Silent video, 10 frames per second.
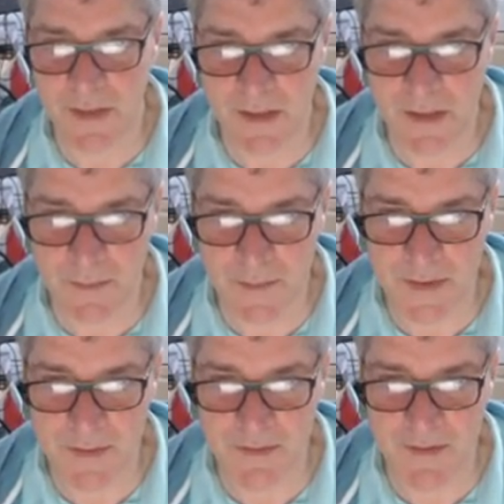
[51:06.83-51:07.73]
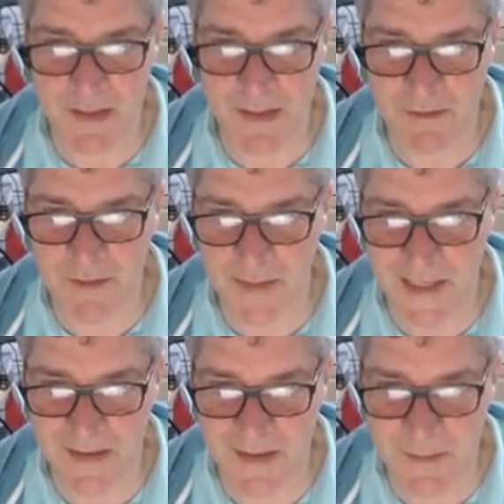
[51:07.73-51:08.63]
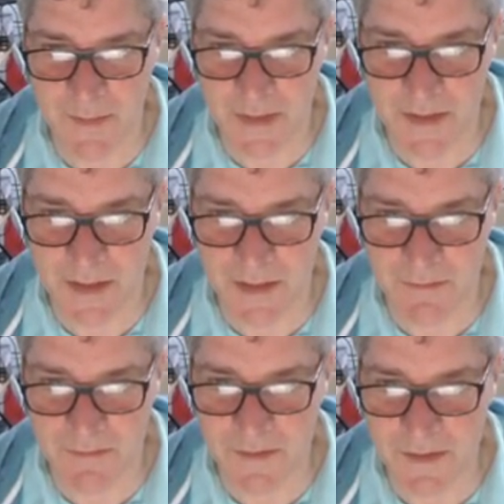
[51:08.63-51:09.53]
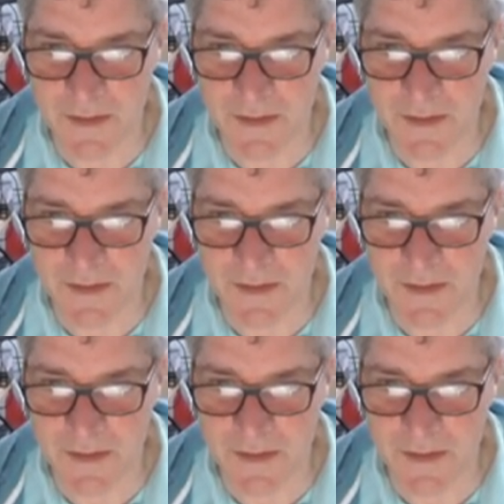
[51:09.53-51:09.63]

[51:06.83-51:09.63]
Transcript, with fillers: I can open this without incriminating myself